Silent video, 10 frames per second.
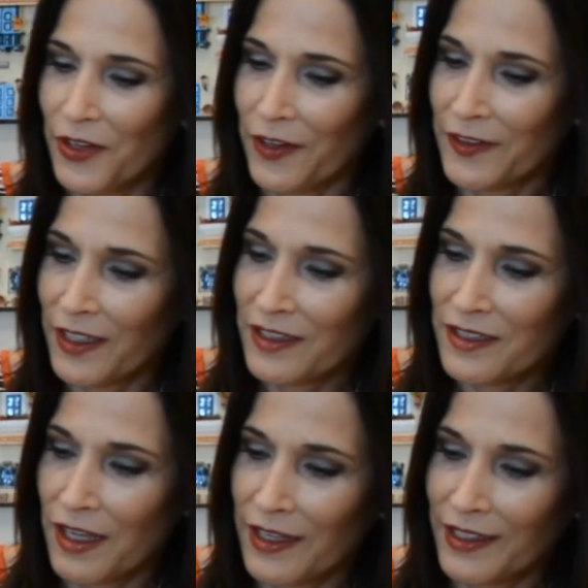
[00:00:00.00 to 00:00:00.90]
very
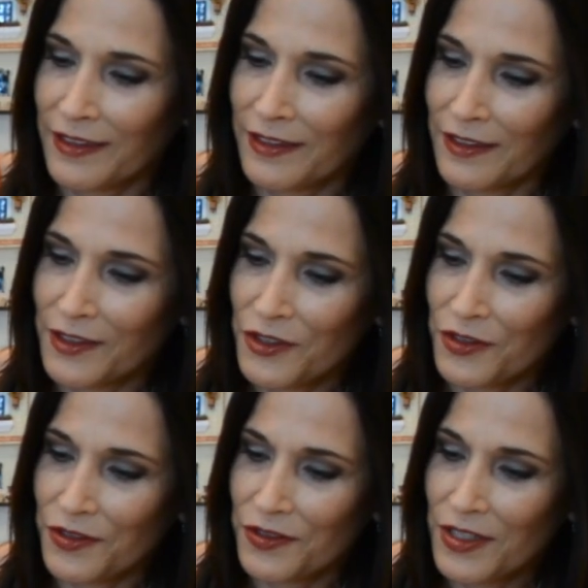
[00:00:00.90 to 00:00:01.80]
exotic and
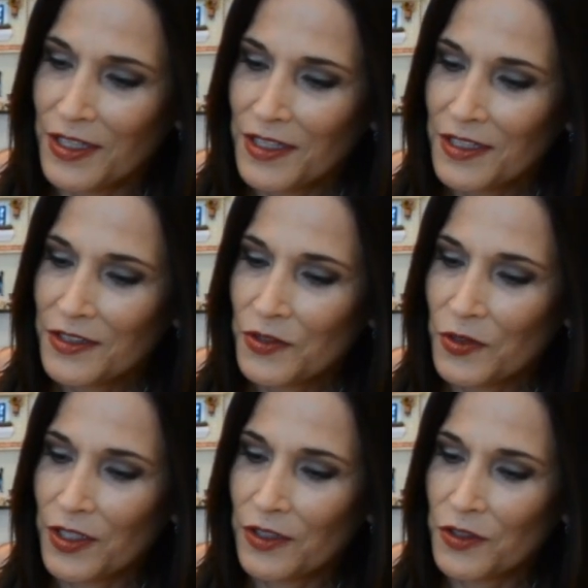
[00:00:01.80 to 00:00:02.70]
delicious. So
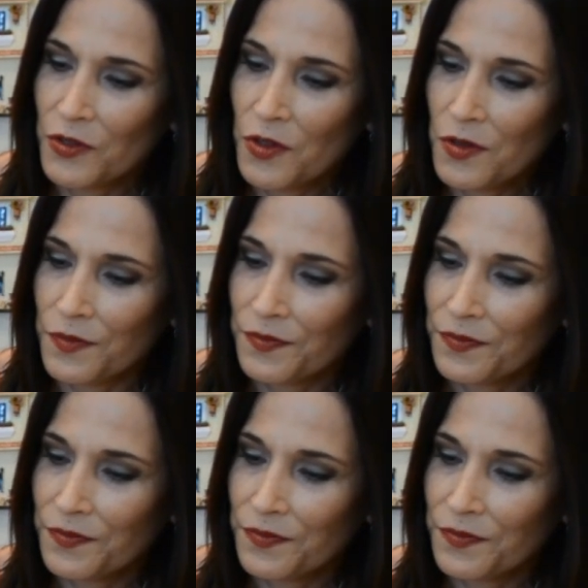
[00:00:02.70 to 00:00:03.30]
here you go.